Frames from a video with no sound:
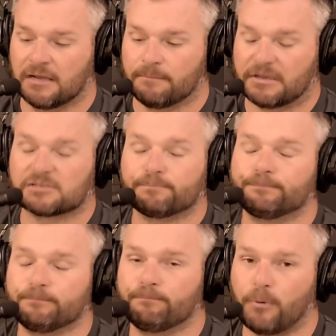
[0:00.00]
Because
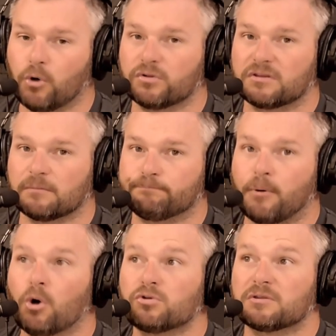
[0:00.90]
both
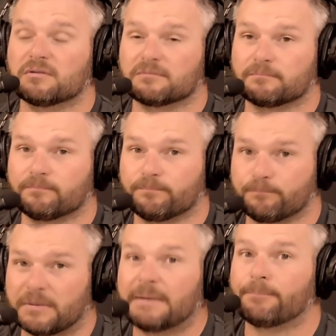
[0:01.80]

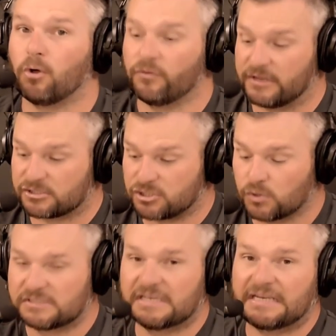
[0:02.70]
people, the
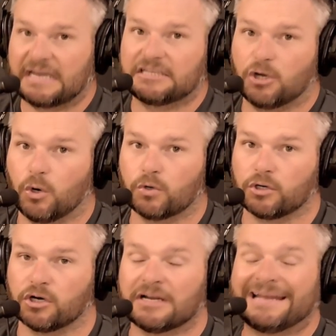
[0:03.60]
associate and the
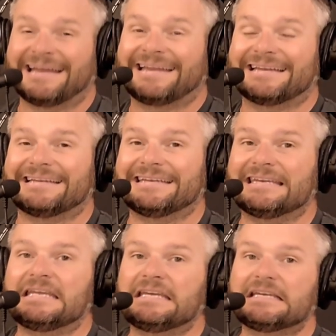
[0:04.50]
owner,
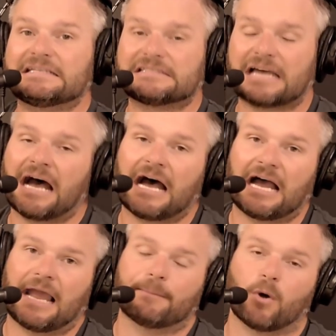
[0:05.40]
need
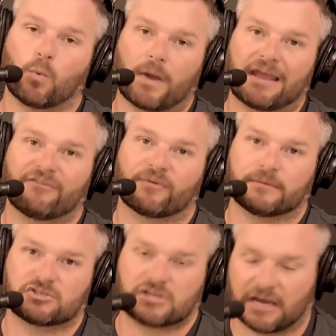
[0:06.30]
time away from
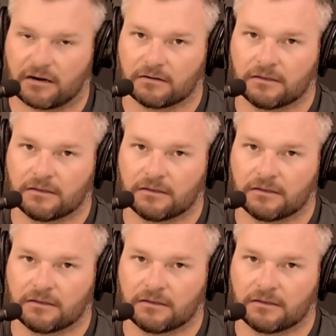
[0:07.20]
the chair.